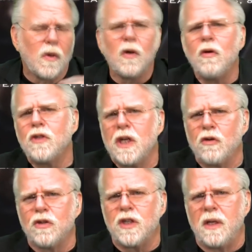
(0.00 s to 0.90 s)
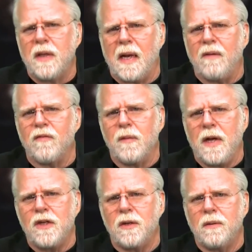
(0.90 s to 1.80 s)
Wonder who's interested in that
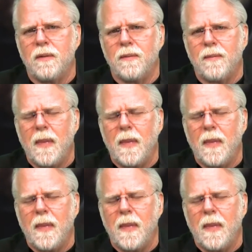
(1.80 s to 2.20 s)
information.